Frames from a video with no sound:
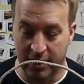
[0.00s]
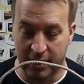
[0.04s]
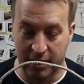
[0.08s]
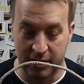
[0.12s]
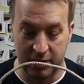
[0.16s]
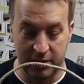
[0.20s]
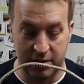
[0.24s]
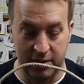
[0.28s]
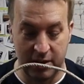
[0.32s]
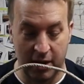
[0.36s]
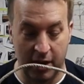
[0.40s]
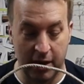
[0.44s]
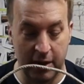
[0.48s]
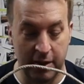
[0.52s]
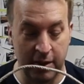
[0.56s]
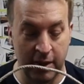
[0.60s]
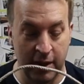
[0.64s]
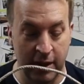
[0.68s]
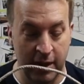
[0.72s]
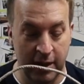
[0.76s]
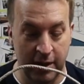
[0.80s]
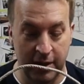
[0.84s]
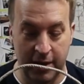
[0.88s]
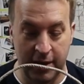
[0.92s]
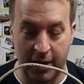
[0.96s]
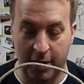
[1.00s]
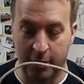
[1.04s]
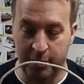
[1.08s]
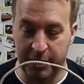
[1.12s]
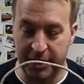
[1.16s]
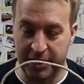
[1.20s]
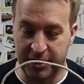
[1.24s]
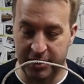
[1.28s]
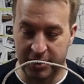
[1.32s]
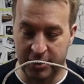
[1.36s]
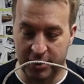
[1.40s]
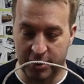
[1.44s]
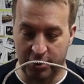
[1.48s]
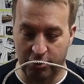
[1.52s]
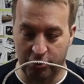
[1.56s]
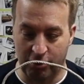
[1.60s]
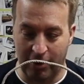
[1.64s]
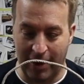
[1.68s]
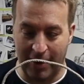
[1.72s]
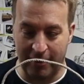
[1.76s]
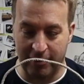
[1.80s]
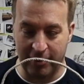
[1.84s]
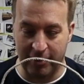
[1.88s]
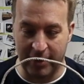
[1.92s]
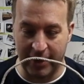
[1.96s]
So they'll be
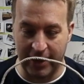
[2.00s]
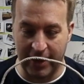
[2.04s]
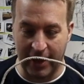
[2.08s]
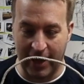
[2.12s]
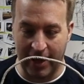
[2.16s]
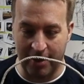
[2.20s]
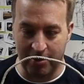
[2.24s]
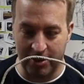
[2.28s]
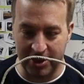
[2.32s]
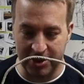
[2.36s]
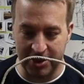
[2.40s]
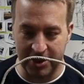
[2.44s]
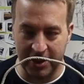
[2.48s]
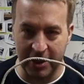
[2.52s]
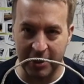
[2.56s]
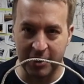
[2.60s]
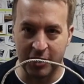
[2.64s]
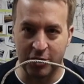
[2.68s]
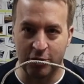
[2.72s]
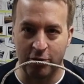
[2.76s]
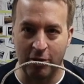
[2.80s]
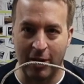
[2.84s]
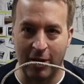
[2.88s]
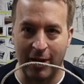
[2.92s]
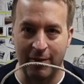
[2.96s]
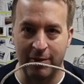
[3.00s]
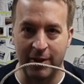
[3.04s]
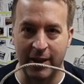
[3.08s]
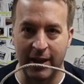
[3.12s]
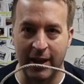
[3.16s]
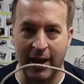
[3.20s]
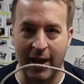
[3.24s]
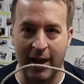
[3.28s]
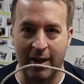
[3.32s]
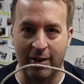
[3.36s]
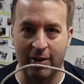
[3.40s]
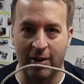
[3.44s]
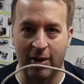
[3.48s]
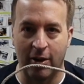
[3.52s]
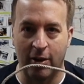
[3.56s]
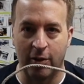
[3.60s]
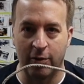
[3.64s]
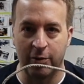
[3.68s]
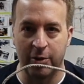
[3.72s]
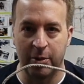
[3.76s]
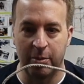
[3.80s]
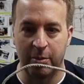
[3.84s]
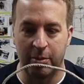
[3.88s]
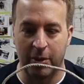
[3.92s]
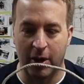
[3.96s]
travelling out, imagine they're travelling out
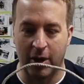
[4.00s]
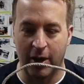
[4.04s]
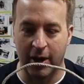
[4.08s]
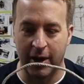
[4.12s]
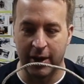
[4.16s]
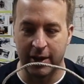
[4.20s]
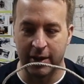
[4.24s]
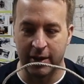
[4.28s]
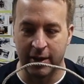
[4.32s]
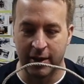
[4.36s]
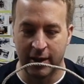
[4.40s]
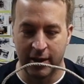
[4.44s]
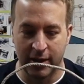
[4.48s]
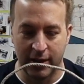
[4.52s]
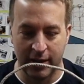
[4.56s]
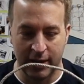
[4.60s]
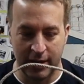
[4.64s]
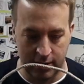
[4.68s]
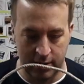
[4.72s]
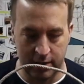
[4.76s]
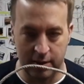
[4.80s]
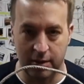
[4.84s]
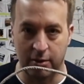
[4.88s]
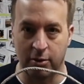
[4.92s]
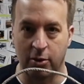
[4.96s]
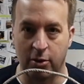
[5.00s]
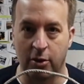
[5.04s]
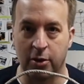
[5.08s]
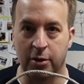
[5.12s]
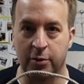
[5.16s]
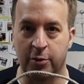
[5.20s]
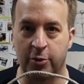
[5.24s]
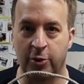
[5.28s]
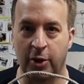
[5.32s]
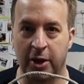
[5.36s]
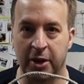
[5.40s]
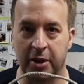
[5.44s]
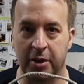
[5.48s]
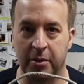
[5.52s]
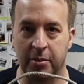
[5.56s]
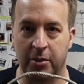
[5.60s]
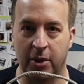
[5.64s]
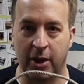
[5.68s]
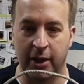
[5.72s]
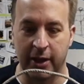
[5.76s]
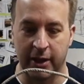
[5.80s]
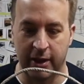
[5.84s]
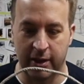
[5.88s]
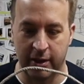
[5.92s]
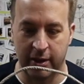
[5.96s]
of the mine, so they're on the front of the
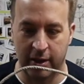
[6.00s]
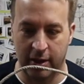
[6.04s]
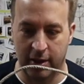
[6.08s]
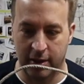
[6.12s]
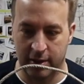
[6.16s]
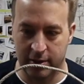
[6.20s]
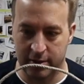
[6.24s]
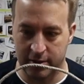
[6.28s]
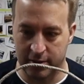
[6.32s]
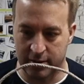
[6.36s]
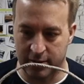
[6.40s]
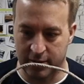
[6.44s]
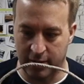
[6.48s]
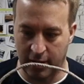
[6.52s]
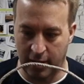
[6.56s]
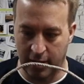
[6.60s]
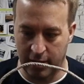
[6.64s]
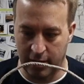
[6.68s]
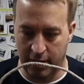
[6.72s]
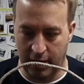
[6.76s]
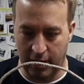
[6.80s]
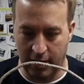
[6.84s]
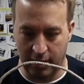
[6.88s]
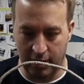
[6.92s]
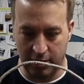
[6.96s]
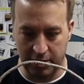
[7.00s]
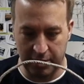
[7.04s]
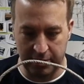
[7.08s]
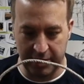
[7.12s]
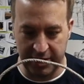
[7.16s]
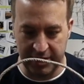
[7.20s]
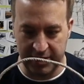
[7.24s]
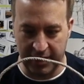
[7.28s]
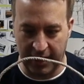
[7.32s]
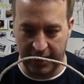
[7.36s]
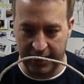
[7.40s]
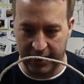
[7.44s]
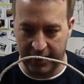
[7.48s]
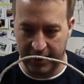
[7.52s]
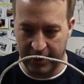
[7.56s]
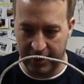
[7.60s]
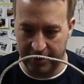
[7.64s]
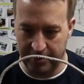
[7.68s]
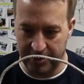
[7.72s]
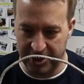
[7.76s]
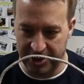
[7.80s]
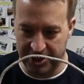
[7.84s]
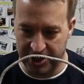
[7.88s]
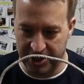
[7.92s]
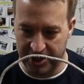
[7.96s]
minecart, so I want to be taking
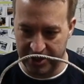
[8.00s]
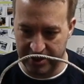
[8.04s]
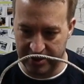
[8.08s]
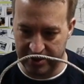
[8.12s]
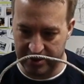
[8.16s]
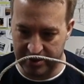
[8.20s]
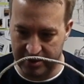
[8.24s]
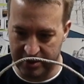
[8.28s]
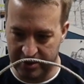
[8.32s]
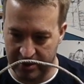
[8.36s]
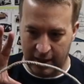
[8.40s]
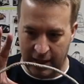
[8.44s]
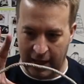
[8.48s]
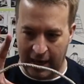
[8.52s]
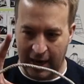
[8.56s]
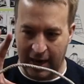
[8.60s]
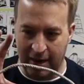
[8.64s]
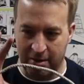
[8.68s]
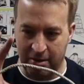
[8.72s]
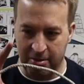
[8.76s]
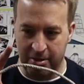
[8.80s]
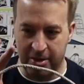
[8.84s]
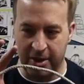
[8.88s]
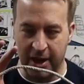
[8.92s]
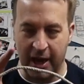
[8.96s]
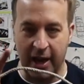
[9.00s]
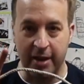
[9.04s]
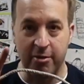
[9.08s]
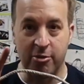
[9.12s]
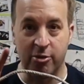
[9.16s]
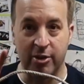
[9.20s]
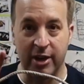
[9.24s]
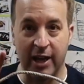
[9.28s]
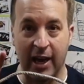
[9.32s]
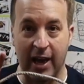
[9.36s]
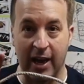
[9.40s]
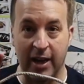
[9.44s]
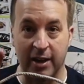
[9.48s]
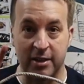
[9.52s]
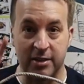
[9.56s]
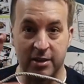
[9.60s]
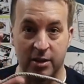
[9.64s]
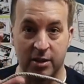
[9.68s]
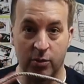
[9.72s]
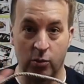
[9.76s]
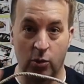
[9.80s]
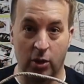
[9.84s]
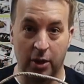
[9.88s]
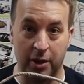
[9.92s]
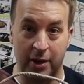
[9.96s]
images, how they react to
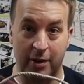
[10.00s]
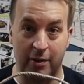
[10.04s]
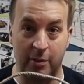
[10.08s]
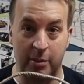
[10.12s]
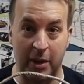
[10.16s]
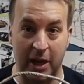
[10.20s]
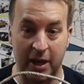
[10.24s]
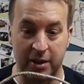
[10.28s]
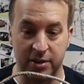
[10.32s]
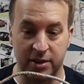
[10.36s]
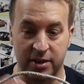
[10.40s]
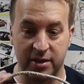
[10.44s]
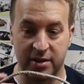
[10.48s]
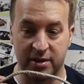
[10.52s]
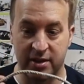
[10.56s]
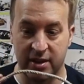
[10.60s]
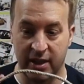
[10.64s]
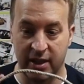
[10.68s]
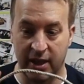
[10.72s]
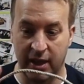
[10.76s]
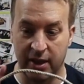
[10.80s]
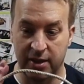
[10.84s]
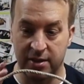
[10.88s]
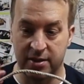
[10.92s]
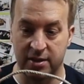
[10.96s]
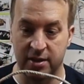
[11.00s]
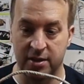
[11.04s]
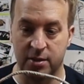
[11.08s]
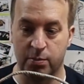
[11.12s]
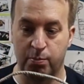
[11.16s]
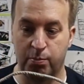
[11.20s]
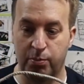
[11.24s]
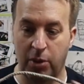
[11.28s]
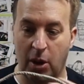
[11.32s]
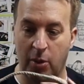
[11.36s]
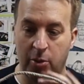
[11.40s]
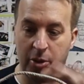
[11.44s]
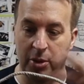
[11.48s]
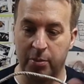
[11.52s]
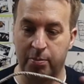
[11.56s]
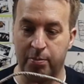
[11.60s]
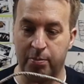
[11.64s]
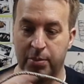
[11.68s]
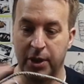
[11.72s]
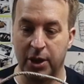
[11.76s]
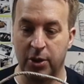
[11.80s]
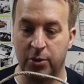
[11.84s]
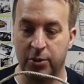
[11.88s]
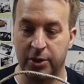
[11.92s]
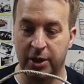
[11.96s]
what they're about to see. It's this, I want to
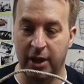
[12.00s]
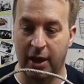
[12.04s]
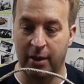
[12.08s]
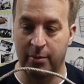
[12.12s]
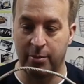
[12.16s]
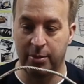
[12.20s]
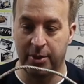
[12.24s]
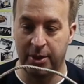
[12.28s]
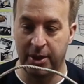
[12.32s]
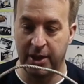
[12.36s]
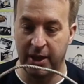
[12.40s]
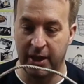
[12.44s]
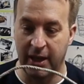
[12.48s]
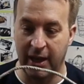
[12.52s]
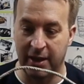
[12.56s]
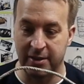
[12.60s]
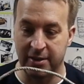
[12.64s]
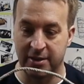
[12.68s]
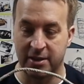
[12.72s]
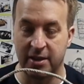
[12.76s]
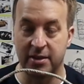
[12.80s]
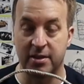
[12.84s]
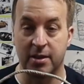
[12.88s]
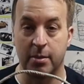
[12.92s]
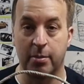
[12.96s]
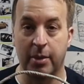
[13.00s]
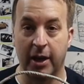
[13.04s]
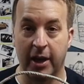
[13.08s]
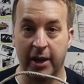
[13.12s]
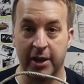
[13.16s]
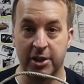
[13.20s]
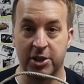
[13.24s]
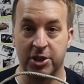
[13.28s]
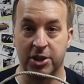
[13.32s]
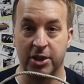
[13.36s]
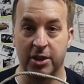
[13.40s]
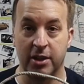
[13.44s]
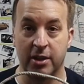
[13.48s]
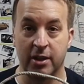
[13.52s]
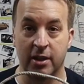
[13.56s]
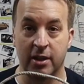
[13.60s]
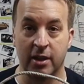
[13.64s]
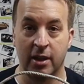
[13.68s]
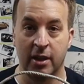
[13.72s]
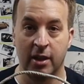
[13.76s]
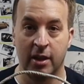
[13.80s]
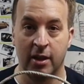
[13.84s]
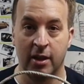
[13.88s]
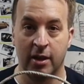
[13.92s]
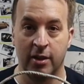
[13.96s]
build up the anticipation
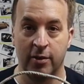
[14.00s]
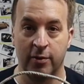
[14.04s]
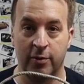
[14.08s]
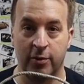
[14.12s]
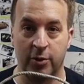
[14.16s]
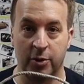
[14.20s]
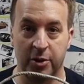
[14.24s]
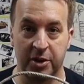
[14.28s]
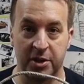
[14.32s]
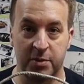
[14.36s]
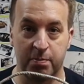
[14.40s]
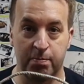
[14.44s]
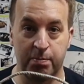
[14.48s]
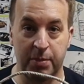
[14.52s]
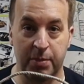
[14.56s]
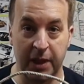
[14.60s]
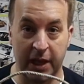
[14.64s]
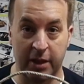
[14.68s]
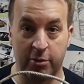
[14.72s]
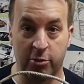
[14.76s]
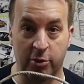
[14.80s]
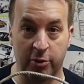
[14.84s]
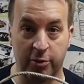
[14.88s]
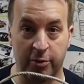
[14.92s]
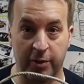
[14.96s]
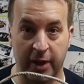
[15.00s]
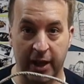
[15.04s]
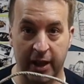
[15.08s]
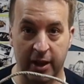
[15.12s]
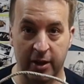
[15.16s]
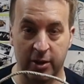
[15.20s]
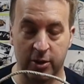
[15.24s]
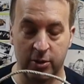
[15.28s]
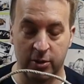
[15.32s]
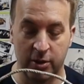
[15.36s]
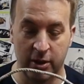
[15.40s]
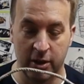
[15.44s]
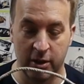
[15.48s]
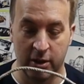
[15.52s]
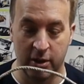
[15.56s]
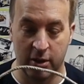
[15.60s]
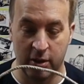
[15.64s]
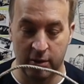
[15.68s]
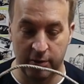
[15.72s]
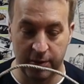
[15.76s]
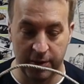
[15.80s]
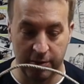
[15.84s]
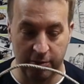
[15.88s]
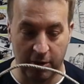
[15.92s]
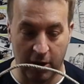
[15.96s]
for this big reveal
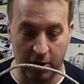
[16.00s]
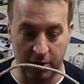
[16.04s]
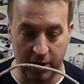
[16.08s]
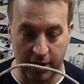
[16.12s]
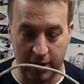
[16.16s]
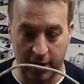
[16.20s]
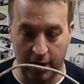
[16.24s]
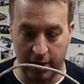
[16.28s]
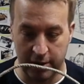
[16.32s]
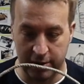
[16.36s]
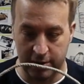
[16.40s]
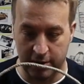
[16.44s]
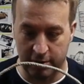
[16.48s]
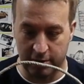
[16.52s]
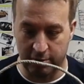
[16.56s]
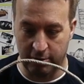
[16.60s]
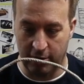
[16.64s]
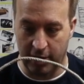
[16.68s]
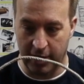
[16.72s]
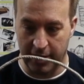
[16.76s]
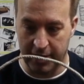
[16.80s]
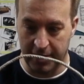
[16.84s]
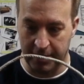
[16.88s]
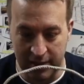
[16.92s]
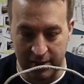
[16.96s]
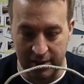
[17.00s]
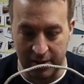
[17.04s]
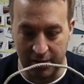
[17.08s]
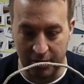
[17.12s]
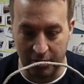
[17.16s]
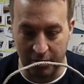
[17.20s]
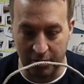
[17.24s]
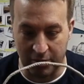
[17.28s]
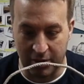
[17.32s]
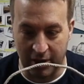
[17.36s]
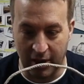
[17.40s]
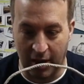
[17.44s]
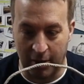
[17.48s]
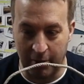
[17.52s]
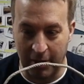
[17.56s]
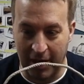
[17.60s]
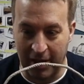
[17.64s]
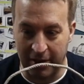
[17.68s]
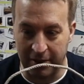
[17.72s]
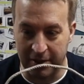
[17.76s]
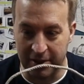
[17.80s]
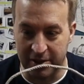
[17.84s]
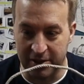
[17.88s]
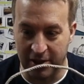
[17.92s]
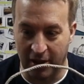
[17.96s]
of the roller coaster ride. So they'll come out
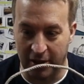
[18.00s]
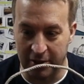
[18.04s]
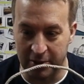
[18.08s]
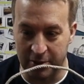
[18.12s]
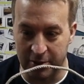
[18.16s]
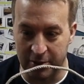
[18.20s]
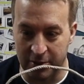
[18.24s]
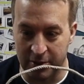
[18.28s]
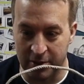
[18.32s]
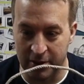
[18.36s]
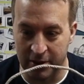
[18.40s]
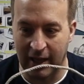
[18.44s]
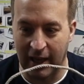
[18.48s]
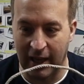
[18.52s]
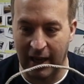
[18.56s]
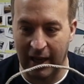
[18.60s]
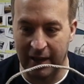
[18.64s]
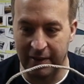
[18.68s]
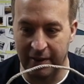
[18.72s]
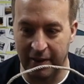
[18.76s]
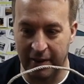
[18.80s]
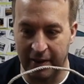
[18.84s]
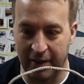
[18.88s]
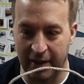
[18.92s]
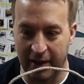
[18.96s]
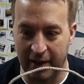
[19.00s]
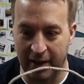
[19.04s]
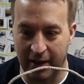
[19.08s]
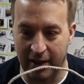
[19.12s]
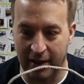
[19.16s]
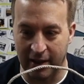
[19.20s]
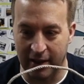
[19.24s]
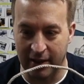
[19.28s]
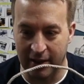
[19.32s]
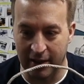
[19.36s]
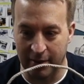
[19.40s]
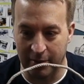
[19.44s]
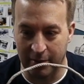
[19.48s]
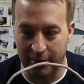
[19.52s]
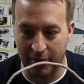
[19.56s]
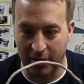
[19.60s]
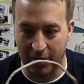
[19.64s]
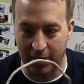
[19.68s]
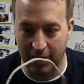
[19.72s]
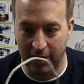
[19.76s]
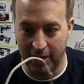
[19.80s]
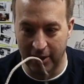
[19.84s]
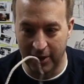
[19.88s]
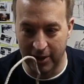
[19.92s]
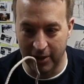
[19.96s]
of the tunnel and then they're going to
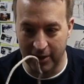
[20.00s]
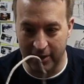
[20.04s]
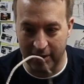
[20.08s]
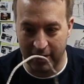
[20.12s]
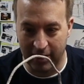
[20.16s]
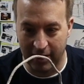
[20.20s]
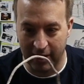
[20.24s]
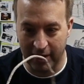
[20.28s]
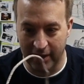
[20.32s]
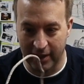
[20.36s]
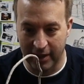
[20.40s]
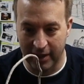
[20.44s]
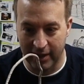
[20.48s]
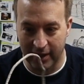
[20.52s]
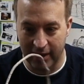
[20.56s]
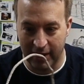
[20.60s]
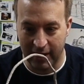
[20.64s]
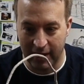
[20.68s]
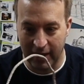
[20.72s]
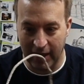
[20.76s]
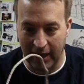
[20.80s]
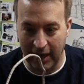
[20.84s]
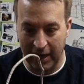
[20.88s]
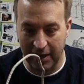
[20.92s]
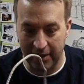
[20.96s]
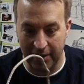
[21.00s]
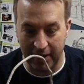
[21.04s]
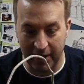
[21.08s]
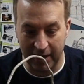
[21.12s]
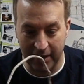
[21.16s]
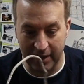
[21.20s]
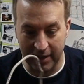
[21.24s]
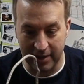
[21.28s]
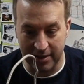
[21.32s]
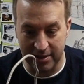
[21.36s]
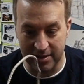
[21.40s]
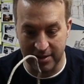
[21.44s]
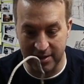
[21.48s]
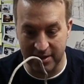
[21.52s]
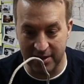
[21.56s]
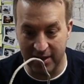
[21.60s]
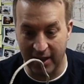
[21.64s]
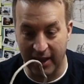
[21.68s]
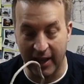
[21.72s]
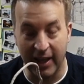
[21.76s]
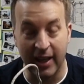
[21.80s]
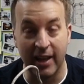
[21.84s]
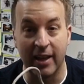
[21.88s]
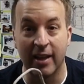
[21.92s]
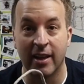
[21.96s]
look and they're going to
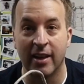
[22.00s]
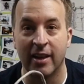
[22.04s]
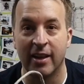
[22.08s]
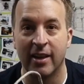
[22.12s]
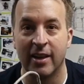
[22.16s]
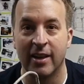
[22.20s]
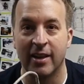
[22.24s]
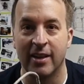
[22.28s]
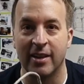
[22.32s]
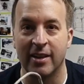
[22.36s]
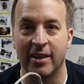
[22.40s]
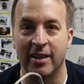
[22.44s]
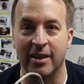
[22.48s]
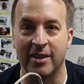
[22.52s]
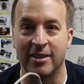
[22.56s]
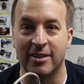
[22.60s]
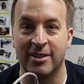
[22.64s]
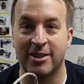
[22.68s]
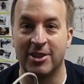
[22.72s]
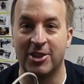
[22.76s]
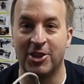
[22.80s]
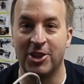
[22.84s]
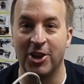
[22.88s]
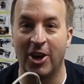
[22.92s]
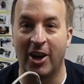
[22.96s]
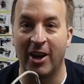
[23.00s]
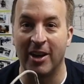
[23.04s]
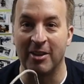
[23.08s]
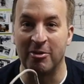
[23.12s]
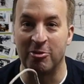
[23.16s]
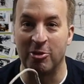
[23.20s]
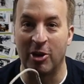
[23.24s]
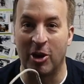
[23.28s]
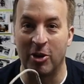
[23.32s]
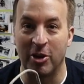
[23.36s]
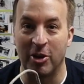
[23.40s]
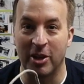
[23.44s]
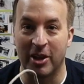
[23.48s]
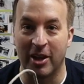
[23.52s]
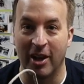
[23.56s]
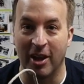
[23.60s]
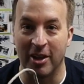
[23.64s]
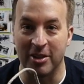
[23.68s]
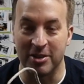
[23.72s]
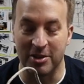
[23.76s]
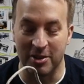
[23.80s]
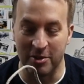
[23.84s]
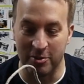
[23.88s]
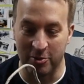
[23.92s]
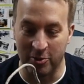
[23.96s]
see this giant roller
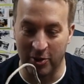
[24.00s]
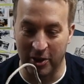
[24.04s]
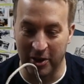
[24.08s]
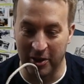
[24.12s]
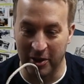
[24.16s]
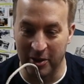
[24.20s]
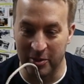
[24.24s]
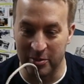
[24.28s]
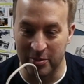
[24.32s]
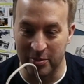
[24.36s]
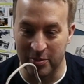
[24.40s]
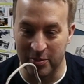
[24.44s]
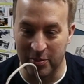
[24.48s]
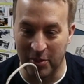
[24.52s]
coaster in front of them.